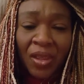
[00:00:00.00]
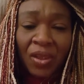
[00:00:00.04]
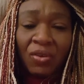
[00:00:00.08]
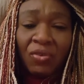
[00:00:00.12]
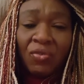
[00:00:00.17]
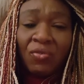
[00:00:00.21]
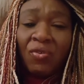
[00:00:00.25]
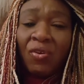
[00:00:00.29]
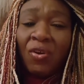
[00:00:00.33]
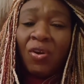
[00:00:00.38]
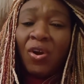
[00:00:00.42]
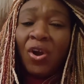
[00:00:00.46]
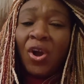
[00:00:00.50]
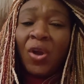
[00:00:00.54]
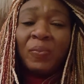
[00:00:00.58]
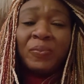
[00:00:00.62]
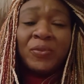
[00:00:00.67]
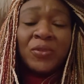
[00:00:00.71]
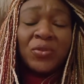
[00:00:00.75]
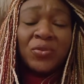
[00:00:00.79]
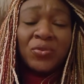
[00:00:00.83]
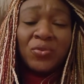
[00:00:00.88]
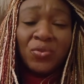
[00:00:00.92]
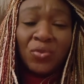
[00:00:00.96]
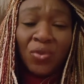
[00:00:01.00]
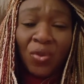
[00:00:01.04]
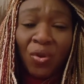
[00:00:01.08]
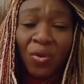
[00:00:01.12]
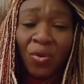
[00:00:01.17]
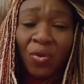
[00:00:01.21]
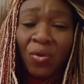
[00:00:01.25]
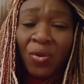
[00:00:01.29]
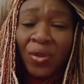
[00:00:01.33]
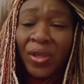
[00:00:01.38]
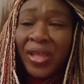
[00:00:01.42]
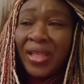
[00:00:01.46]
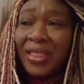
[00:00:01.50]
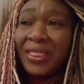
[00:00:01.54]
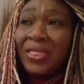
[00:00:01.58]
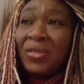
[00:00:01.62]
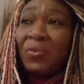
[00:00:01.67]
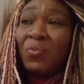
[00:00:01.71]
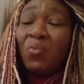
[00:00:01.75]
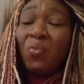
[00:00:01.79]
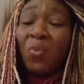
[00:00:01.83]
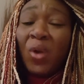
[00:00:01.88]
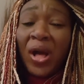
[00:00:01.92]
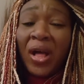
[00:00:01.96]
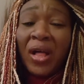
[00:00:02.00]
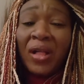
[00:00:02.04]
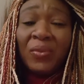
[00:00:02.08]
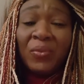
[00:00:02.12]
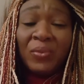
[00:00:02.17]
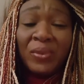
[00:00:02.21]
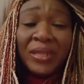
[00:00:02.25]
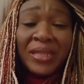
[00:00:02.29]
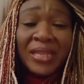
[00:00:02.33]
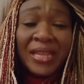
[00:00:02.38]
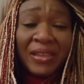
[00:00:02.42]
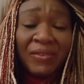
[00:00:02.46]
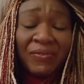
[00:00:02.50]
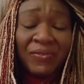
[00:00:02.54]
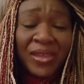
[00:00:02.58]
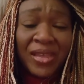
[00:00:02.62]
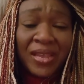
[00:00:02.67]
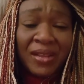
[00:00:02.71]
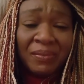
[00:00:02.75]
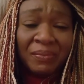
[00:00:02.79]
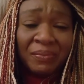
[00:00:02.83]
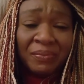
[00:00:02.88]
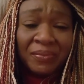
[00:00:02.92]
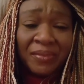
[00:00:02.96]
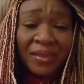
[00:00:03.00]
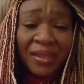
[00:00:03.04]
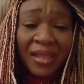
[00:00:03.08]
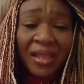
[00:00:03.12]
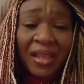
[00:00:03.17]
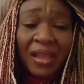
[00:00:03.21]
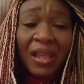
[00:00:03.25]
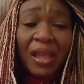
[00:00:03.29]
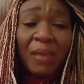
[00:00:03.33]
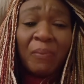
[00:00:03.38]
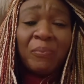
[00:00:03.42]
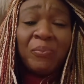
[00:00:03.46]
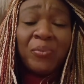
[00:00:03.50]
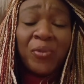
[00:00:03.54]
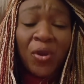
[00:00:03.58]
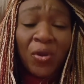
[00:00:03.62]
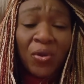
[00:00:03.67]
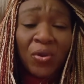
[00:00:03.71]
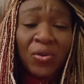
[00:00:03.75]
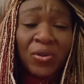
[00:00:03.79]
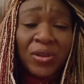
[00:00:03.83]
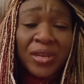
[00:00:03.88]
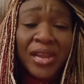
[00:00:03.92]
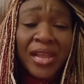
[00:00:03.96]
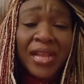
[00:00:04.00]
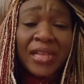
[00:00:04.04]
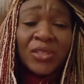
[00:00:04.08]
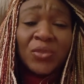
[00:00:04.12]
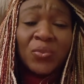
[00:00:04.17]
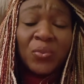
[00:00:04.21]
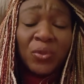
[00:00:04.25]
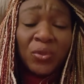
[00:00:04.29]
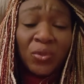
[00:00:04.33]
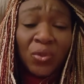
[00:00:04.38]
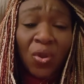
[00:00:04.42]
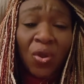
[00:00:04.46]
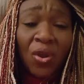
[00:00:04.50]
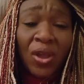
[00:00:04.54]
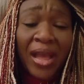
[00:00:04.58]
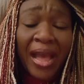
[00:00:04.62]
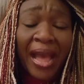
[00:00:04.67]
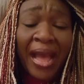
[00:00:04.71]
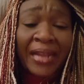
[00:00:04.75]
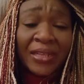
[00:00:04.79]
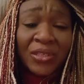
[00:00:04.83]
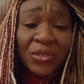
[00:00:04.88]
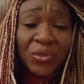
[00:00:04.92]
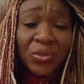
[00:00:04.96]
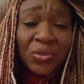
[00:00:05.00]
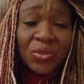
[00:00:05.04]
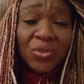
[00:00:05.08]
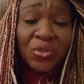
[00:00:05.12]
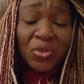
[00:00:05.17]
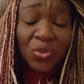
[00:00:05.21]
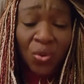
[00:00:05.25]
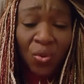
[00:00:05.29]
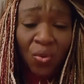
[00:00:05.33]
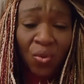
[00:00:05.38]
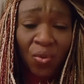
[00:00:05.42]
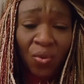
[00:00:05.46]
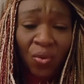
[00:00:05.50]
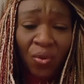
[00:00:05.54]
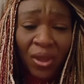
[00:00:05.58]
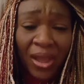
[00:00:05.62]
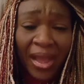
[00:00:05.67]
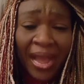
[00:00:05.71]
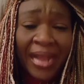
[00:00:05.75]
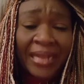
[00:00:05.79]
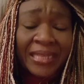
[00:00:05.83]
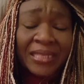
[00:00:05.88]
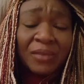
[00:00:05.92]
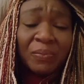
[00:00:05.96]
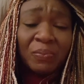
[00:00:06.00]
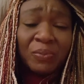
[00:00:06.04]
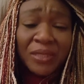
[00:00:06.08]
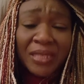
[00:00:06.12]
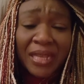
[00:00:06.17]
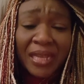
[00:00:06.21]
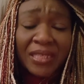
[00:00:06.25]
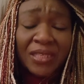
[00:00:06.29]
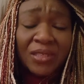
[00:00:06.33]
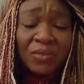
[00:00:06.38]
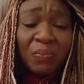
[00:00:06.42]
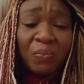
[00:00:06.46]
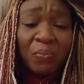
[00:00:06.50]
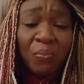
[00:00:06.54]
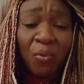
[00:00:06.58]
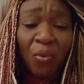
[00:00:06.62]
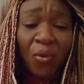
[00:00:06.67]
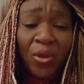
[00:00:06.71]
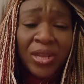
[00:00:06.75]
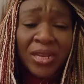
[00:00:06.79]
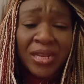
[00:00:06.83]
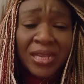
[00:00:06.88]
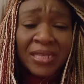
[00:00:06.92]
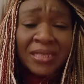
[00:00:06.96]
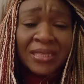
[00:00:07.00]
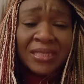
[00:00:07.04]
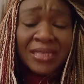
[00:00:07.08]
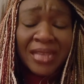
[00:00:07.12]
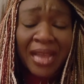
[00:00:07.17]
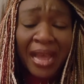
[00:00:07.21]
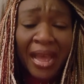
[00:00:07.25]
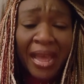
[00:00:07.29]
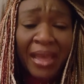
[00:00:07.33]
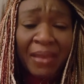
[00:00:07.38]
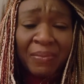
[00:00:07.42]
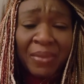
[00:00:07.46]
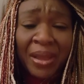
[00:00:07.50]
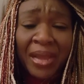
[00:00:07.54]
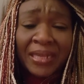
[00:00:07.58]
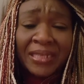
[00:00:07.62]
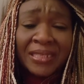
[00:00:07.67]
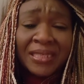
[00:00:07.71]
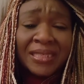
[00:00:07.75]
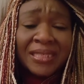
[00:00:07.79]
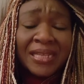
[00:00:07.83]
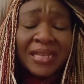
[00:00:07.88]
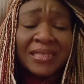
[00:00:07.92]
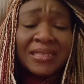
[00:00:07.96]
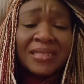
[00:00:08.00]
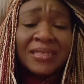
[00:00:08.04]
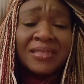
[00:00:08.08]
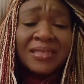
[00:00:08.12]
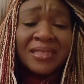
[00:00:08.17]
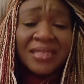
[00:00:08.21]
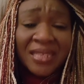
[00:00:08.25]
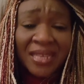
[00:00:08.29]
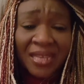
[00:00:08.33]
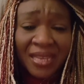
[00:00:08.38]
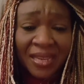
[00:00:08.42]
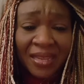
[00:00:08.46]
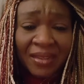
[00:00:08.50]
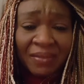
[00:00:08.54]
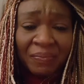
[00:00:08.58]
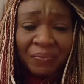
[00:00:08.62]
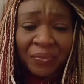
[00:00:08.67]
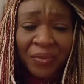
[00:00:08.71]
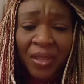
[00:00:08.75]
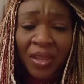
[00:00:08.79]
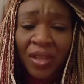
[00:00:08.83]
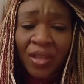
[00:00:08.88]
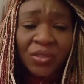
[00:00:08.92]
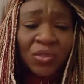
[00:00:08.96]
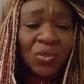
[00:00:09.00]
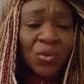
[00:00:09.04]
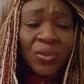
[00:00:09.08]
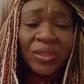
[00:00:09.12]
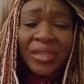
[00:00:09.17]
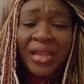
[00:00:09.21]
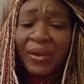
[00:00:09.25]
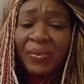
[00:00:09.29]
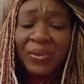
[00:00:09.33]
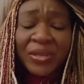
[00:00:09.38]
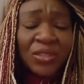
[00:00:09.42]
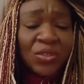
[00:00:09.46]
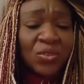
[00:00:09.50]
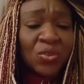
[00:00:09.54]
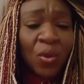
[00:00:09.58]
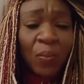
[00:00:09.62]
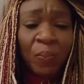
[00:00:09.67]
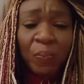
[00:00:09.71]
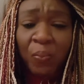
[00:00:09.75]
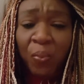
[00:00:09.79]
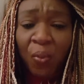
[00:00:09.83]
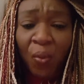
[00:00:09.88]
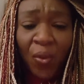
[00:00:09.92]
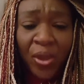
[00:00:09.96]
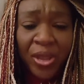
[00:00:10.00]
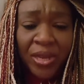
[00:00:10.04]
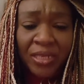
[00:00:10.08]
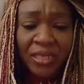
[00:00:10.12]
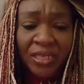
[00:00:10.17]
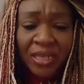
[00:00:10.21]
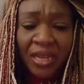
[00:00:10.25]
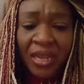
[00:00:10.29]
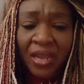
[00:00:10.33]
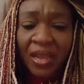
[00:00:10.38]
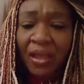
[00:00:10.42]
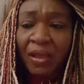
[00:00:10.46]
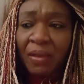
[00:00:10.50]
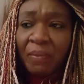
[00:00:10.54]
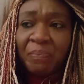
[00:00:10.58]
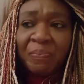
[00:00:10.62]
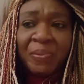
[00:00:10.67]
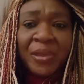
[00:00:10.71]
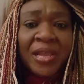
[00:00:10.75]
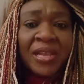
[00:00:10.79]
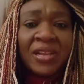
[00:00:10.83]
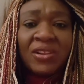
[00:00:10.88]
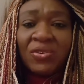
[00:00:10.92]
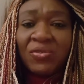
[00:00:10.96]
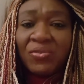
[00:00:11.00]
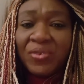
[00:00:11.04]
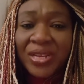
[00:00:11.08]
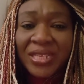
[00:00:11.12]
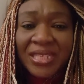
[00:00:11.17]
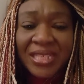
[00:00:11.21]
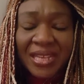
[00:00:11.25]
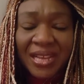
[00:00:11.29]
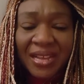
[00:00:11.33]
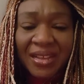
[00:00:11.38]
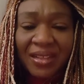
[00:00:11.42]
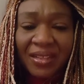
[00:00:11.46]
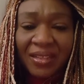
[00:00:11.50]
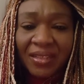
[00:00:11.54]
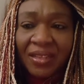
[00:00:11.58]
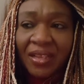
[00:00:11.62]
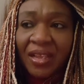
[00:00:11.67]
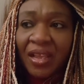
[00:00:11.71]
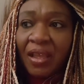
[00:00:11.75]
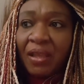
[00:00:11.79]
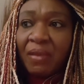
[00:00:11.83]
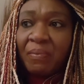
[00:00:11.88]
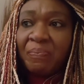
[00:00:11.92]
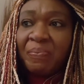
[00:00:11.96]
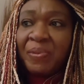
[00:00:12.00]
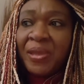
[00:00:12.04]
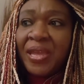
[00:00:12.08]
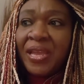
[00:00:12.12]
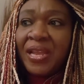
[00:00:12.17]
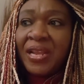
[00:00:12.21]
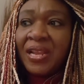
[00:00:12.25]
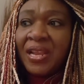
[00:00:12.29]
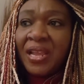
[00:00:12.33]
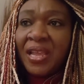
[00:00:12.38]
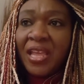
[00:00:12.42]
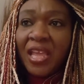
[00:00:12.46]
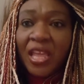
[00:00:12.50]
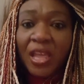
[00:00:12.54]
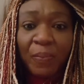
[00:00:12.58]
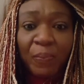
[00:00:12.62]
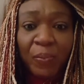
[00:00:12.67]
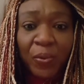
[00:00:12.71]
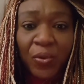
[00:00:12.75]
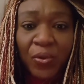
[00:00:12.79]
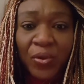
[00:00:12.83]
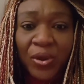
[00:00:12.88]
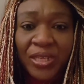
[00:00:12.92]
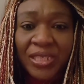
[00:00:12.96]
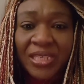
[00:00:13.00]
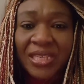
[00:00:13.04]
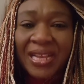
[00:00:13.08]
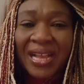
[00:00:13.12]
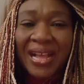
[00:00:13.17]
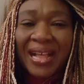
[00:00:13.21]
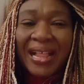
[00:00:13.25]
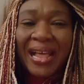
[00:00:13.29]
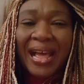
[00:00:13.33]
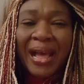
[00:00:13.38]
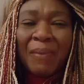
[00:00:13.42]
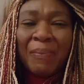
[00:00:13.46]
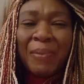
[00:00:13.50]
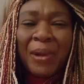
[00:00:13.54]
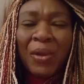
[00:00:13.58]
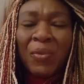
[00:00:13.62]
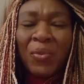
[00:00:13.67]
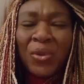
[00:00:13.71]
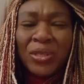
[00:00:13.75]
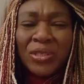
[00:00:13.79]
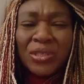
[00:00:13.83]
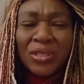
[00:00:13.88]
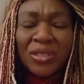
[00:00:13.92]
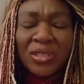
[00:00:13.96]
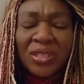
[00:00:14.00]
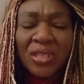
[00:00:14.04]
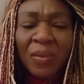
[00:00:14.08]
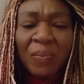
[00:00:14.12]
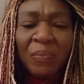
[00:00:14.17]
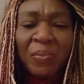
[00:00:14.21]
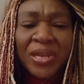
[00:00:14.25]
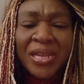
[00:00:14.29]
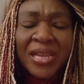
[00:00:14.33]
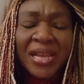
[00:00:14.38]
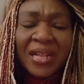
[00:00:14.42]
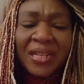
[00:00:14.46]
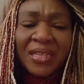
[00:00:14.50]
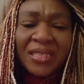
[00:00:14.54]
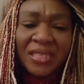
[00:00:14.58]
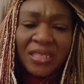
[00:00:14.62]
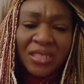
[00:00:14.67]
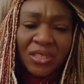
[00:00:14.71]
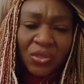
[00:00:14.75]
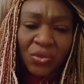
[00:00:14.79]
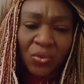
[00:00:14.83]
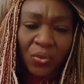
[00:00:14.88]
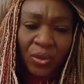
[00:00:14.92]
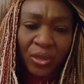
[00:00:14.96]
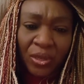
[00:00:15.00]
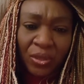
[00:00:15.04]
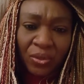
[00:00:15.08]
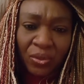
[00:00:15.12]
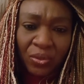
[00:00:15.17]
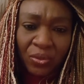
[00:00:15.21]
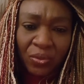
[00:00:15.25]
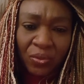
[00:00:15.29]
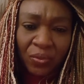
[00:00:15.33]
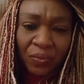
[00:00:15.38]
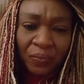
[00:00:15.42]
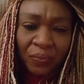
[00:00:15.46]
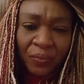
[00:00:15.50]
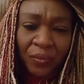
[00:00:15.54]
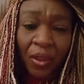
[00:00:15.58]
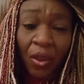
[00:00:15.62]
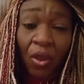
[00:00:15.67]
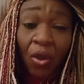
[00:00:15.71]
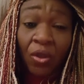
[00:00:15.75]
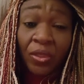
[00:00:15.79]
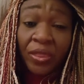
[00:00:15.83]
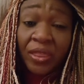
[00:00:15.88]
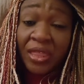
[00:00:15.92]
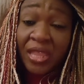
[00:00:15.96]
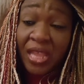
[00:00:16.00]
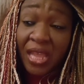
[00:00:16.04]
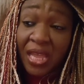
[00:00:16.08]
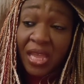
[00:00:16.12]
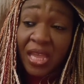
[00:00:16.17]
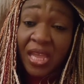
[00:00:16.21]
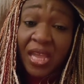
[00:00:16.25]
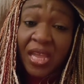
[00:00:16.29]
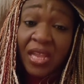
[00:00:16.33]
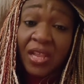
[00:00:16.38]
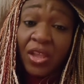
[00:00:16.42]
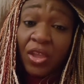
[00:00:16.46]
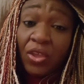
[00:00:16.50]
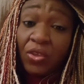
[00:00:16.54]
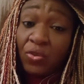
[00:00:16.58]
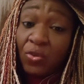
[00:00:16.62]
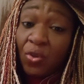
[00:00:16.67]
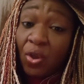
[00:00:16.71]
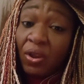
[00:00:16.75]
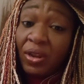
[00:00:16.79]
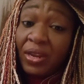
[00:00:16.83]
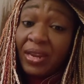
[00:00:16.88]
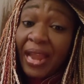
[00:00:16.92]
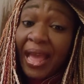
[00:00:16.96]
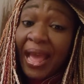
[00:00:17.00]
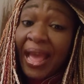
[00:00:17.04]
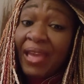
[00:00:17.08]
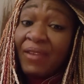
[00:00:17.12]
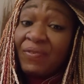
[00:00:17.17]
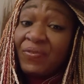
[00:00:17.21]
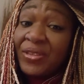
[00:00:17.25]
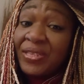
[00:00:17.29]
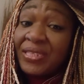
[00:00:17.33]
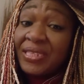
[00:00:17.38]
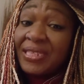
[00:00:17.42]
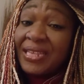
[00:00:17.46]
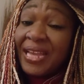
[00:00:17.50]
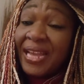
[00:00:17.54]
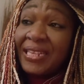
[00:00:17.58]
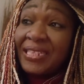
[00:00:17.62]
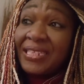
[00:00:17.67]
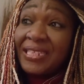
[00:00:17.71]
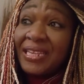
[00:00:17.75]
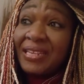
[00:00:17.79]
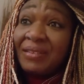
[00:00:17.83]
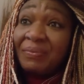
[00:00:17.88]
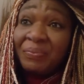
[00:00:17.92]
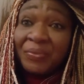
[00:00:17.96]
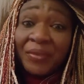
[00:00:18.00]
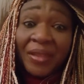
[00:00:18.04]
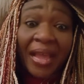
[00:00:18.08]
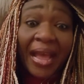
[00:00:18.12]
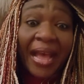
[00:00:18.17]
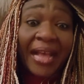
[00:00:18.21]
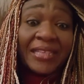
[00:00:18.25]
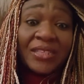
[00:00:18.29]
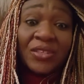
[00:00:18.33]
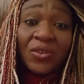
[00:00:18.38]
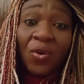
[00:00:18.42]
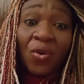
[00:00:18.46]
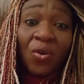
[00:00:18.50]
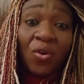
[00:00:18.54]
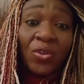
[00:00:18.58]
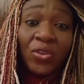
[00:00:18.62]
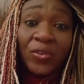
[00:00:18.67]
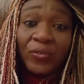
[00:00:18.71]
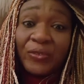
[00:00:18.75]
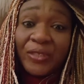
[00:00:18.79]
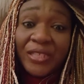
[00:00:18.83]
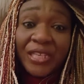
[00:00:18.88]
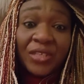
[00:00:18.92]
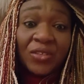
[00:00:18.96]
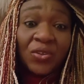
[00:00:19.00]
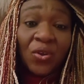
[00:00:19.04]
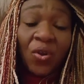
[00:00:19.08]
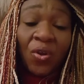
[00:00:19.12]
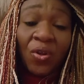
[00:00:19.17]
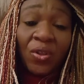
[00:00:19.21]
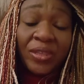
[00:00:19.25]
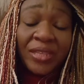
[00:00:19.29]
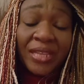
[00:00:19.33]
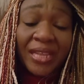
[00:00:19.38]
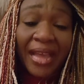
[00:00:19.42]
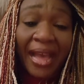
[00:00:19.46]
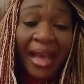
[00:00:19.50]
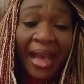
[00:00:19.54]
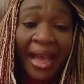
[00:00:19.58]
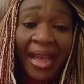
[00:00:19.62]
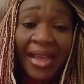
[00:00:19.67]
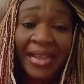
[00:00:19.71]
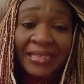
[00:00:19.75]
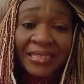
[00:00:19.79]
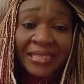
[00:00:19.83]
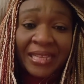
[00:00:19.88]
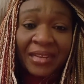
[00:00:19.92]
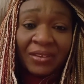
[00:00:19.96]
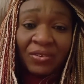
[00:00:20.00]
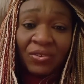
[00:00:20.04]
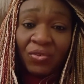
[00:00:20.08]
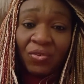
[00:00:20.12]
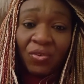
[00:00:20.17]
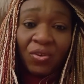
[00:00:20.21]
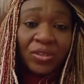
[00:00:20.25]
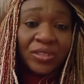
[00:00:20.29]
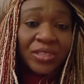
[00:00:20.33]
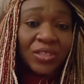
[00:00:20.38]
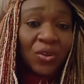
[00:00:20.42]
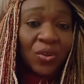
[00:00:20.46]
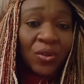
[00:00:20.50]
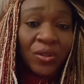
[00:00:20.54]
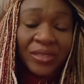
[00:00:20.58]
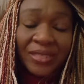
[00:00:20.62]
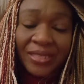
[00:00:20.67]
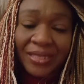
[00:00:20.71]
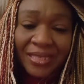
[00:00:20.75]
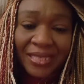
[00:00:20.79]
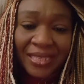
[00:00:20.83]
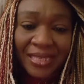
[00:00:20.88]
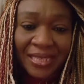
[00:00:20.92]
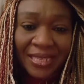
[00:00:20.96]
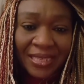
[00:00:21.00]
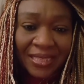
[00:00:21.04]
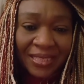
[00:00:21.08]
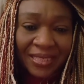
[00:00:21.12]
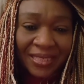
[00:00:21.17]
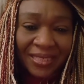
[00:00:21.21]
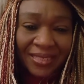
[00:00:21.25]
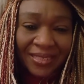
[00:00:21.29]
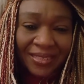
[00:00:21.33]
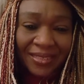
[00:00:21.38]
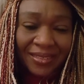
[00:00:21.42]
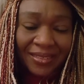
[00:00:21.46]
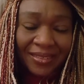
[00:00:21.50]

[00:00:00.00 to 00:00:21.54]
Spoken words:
Grow up to know the world we live in. Brokenness will knock at your door at a certain point in time, at a certain day. So there is no point being critical, being hypocritical about what somebody else is going through, or thinking your life is getting, you've ticked all the I's and crossed all the T's.